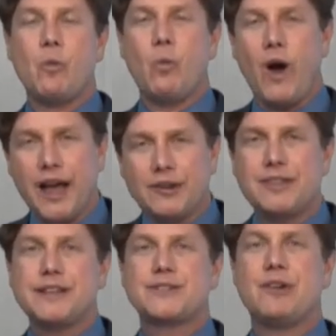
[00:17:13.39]
Why
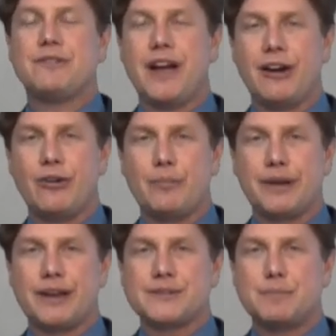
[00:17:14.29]
do things go viral?
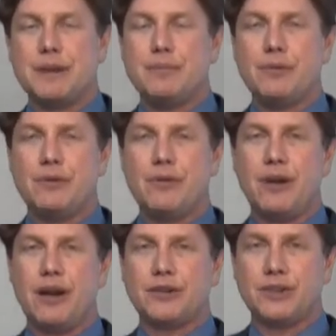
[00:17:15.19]
Because
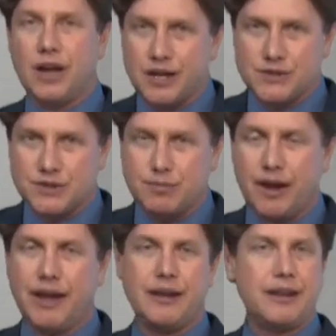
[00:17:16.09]
people are touched
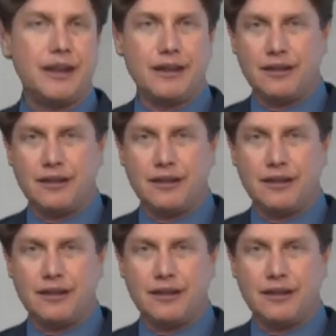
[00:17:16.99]
by